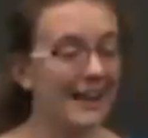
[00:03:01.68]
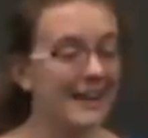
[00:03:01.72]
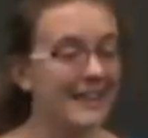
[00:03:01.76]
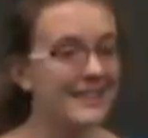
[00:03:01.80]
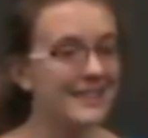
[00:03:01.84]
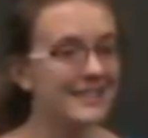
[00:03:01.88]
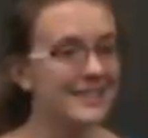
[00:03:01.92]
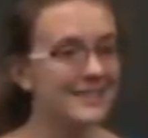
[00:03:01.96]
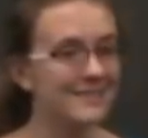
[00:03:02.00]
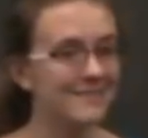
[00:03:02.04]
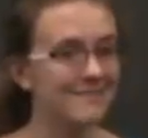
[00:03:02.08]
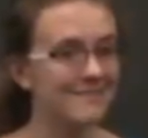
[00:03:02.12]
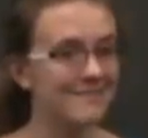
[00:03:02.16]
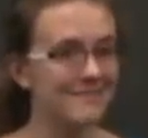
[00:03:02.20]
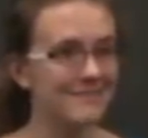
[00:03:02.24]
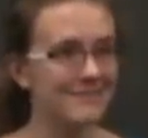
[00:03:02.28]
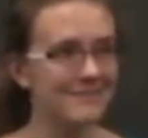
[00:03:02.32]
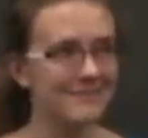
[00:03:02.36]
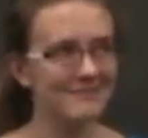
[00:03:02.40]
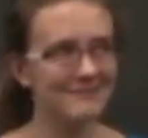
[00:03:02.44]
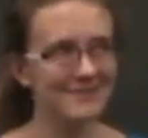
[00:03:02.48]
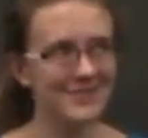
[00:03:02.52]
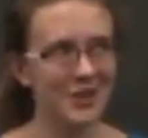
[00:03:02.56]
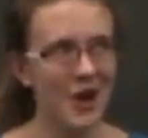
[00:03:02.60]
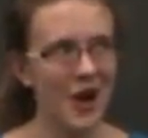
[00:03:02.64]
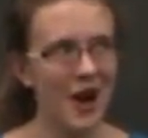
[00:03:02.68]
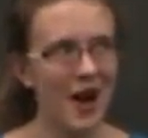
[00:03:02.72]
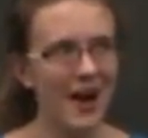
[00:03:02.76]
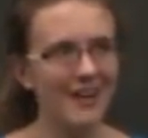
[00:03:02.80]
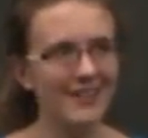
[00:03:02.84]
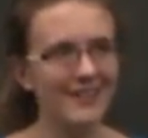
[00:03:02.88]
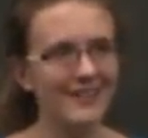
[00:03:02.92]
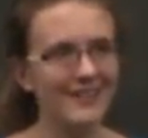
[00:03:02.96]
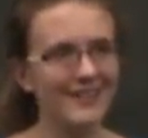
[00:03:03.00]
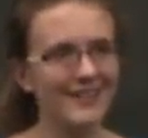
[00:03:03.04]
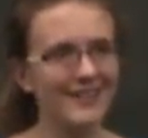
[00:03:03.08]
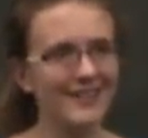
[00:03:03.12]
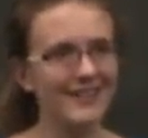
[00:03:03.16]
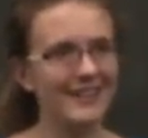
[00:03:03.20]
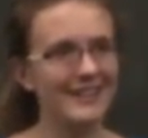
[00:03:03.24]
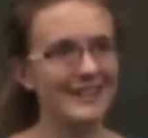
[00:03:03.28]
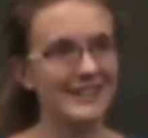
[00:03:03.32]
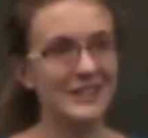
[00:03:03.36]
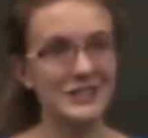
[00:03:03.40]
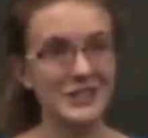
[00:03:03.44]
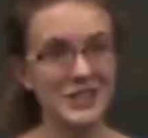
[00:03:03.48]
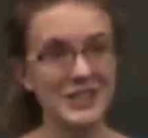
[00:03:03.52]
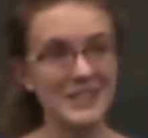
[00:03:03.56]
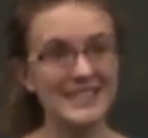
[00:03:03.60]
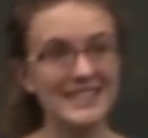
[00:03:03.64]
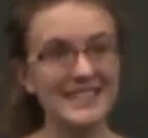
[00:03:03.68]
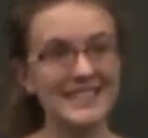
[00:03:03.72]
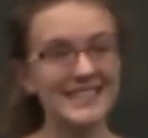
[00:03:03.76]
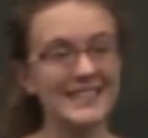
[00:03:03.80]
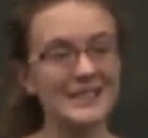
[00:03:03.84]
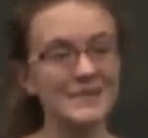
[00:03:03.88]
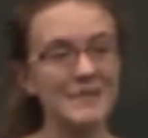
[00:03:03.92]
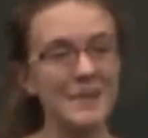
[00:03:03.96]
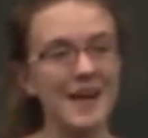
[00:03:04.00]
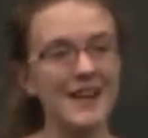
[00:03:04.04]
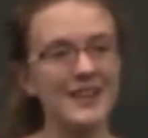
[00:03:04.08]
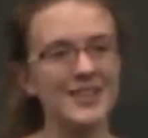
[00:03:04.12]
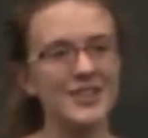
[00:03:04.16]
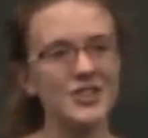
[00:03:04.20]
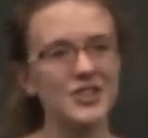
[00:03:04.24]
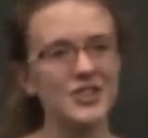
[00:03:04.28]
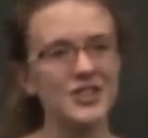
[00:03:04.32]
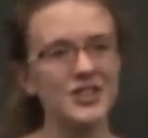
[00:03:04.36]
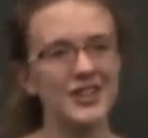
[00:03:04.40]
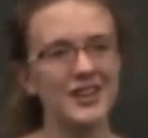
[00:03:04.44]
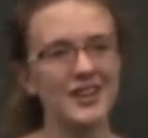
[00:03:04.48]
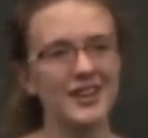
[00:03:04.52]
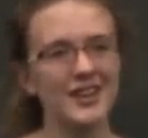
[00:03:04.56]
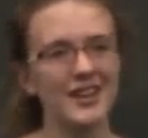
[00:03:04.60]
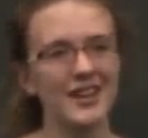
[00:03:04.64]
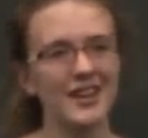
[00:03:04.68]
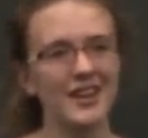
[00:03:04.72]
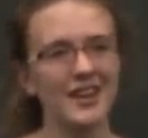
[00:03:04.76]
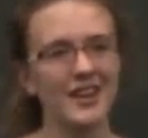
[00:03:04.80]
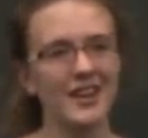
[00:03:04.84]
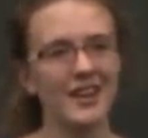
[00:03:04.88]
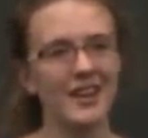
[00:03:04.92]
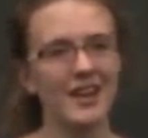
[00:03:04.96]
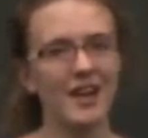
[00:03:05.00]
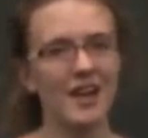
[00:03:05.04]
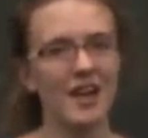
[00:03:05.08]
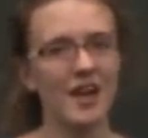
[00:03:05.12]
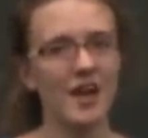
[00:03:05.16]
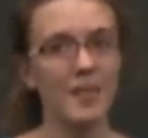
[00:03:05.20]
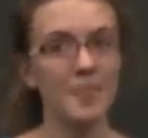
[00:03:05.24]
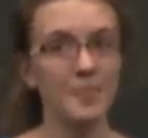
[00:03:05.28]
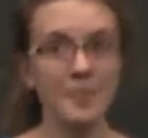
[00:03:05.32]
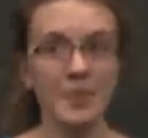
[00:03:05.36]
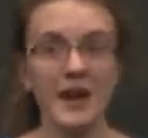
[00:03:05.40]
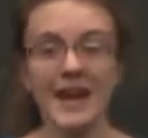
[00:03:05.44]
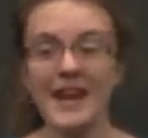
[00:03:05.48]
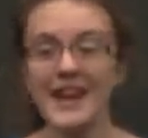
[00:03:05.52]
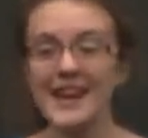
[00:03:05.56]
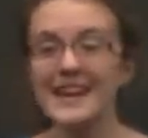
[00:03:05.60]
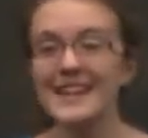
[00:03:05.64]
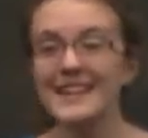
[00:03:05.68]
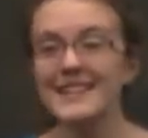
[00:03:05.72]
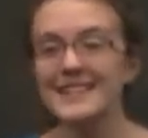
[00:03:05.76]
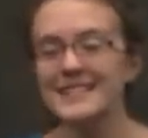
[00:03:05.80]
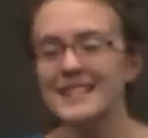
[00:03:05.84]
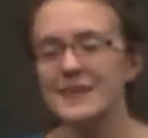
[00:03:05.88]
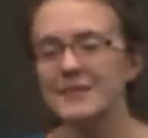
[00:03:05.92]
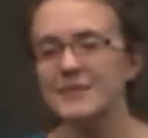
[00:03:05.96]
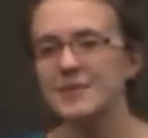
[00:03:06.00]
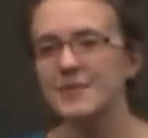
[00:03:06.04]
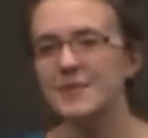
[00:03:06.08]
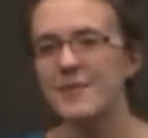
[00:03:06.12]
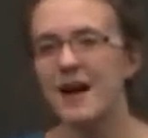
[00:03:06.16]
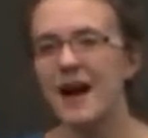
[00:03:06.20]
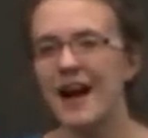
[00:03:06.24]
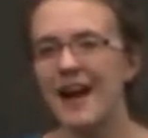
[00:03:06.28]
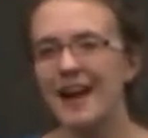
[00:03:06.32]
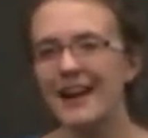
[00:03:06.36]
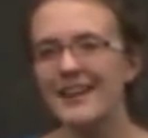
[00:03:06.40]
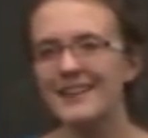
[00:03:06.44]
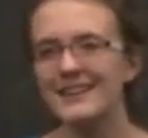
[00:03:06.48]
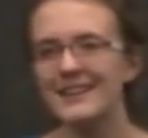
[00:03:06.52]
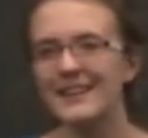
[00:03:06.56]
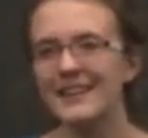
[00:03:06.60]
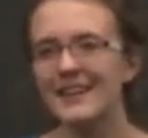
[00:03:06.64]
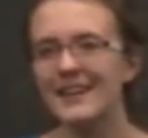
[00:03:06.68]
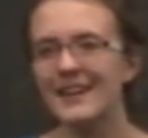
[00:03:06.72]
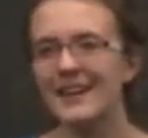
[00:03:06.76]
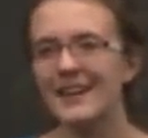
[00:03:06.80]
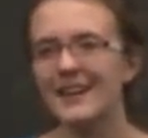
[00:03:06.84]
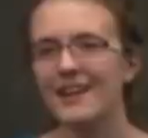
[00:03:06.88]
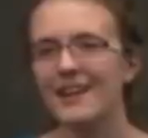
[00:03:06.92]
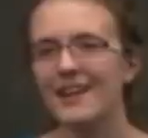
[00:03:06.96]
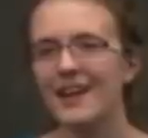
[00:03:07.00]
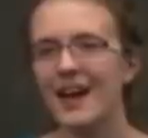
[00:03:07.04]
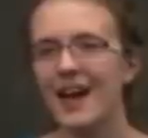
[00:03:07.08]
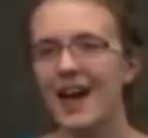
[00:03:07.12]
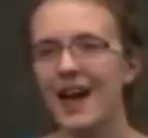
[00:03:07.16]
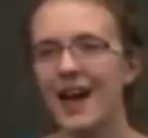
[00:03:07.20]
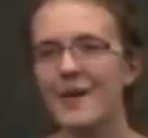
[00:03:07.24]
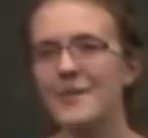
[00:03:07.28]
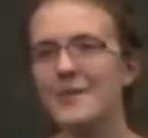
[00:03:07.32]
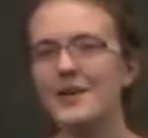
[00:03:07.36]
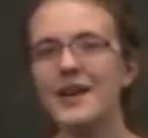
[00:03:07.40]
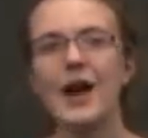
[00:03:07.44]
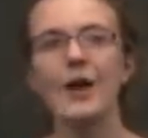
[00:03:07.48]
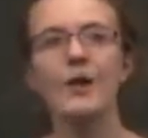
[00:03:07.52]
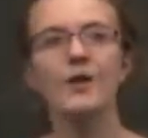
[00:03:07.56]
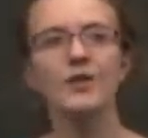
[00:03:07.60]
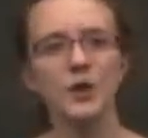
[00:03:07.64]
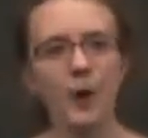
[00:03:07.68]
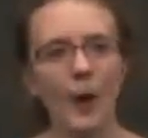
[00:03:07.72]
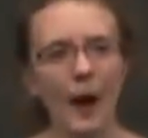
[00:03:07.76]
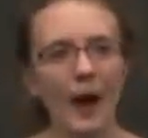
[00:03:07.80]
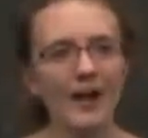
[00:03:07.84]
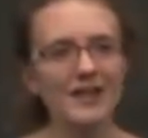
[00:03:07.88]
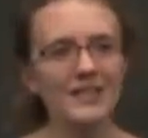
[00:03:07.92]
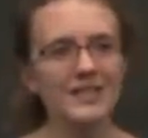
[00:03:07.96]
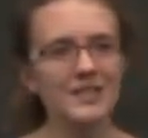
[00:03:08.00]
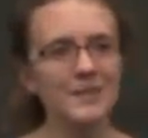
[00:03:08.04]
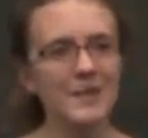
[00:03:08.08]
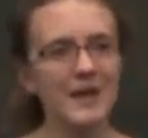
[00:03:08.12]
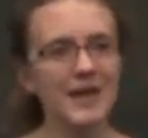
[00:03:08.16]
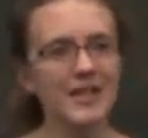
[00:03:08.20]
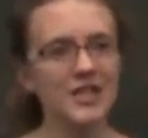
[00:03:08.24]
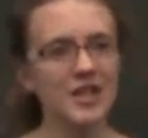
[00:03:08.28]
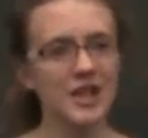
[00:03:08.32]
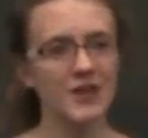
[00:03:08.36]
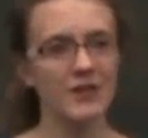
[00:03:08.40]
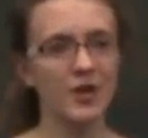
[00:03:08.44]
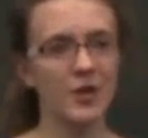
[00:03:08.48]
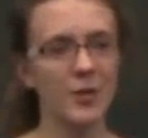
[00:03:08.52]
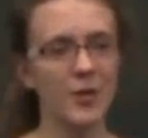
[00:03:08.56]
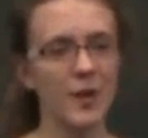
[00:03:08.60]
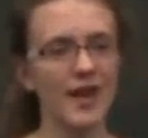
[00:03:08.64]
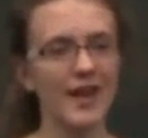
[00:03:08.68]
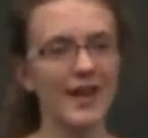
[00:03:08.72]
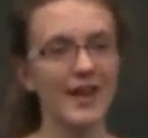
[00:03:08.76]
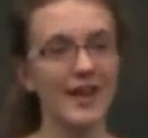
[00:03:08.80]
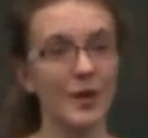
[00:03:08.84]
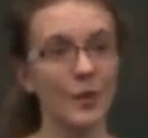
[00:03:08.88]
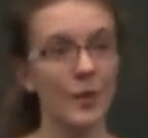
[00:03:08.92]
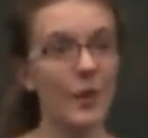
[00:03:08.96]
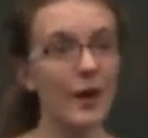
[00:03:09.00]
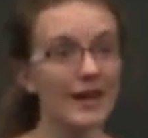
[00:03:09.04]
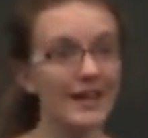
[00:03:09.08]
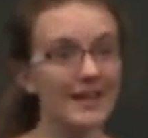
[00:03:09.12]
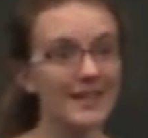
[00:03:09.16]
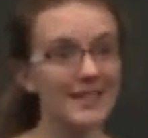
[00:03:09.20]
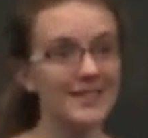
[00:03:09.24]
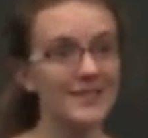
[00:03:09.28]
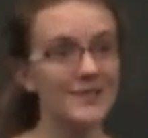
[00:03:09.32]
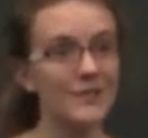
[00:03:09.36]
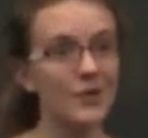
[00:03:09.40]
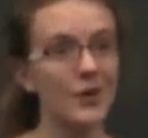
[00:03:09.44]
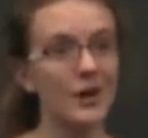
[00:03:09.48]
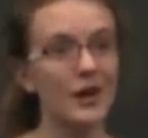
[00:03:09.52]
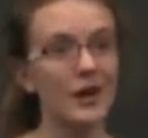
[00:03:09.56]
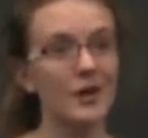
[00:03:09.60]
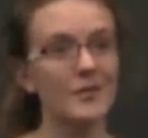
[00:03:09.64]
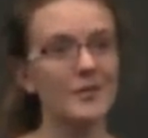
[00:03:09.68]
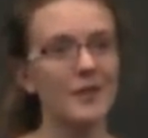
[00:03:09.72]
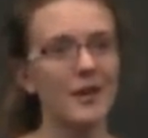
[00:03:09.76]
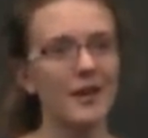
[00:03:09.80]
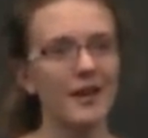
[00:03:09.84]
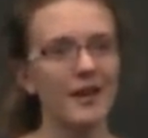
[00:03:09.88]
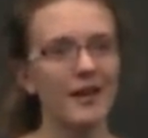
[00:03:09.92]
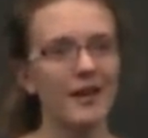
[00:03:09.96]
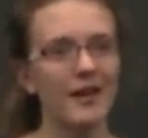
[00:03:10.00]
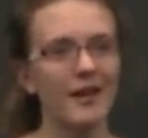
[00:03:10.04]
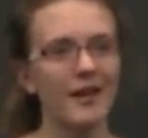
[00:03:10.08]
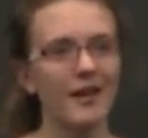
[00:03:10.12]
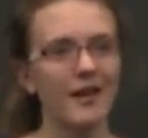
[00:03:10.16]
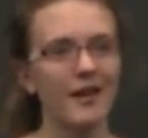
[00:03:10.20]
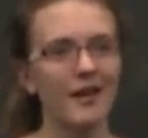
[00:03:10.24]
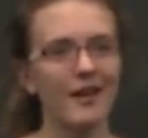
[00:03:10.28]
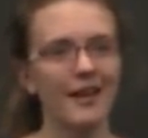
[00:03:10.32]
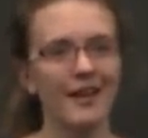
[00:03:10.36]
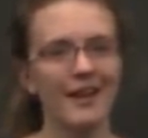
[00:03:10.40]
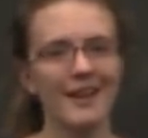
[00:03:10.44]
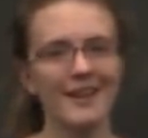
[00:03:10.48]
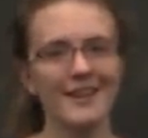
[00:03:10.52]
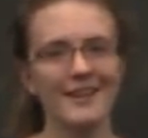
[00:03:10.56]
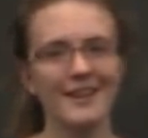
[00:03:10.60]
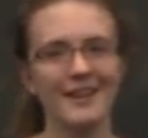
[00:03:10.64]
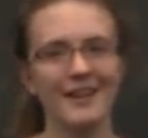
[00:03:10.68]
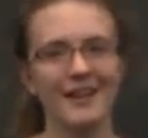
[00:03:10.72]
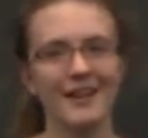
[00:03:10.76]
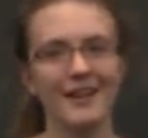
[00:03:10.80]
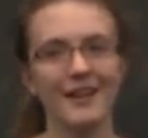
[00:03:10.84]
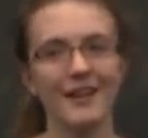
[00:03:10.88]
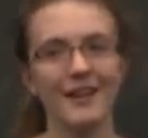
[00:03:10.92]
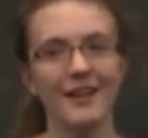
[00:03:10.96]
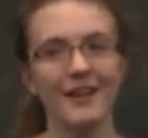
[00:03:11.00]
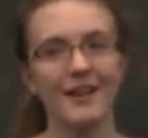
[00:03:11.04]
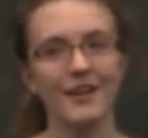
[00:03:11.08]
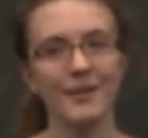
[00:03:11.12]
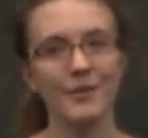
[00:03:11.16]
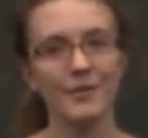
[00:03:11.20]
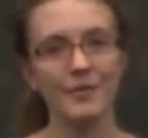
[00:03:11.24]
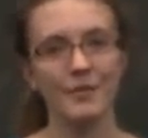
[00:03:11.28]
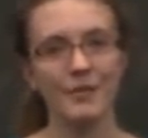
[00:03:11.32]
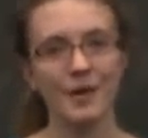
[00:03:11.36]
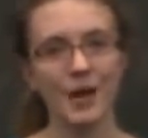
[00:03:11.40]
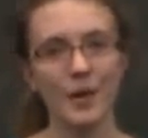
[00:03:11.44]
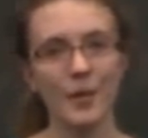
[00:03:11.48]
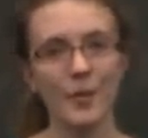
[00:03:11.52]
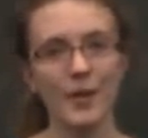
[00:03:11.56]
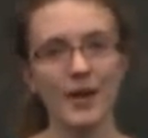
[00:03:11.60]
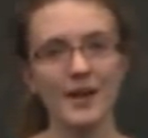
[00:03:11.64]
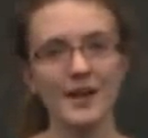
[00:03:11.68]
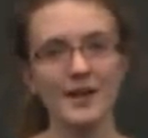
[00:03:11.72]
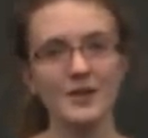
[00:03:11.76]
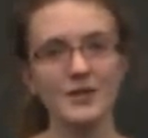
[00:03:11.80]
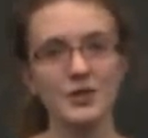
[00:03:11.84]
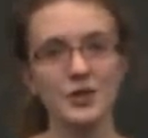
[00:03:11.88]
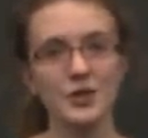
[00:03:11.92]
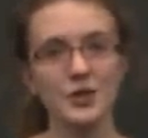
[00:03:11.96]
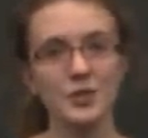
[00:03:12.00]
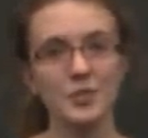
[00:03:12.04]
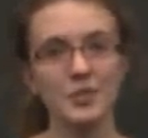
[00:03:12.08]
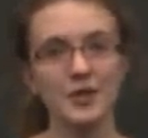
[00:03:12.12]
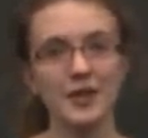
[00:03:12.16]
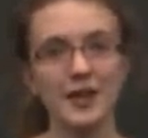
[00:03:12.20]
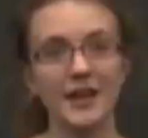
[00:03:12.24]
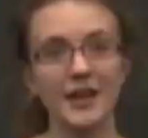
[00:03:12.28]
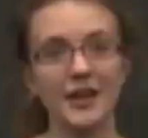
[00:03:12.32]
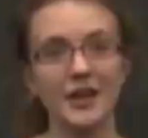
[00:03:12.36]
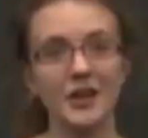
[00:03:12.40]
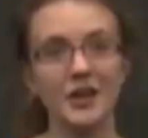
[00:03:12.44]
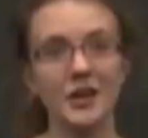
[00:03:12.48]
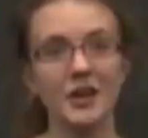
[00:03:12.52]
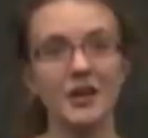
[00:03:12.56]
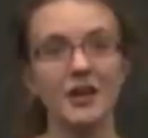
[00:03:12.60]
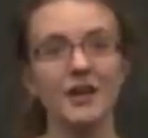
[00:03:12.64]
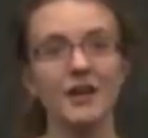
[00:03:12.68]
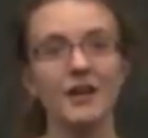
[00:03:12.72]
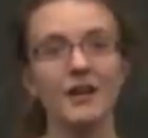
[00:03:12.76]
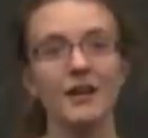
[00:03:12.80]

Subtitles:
didn't talk to Jesus as much, but he didn't seem to mind. I mean, I would go out to the beach every week and witness for him. And my witness group leader,